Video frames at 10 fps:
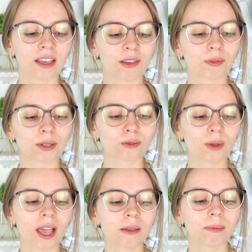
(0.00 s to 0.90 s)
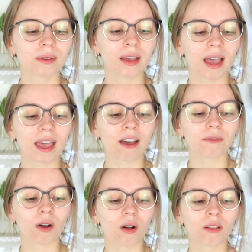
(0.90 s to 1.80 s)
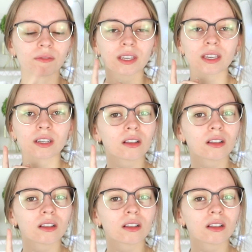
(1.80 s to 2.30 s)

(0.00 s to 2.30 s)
If we swipe, I have all the